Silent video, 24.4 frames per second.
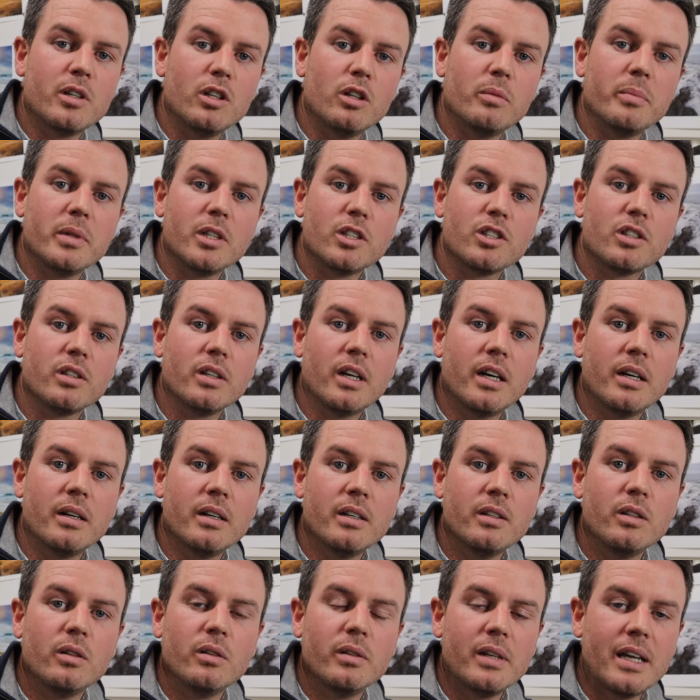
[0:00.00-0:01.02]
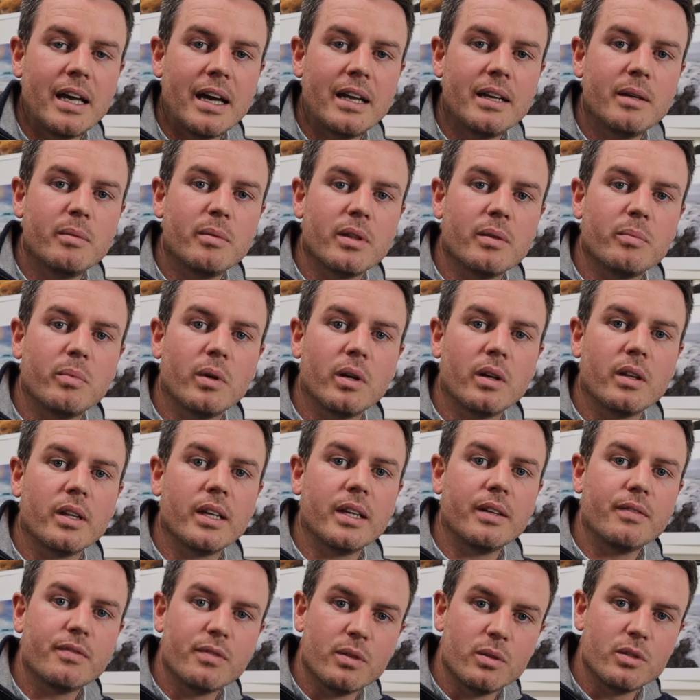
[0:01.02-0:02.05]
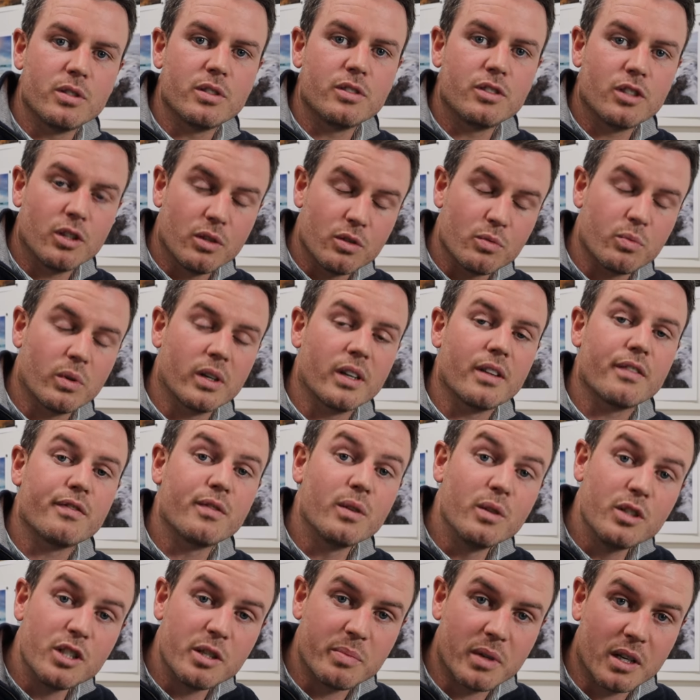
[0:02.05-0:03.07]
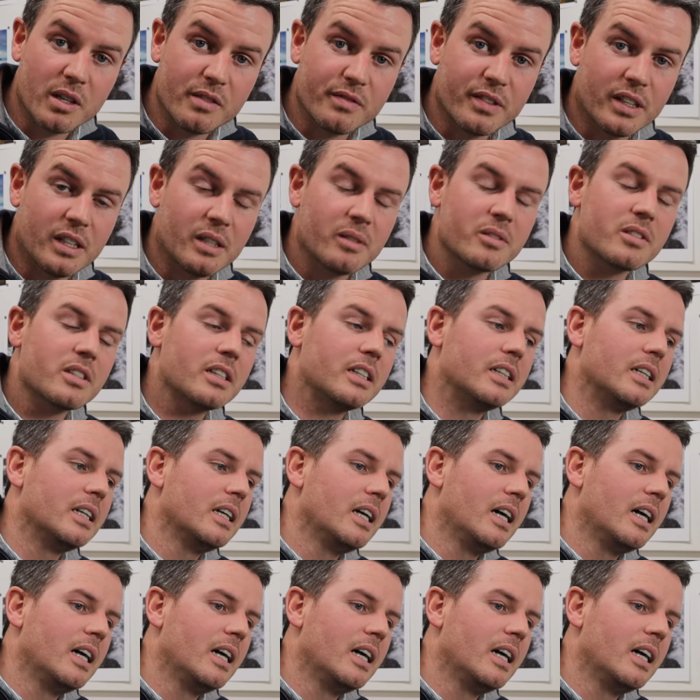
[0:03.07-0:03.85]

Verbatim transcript: I normally uh, normally edit with one of the Fuji, choose one of the Fuji profiles,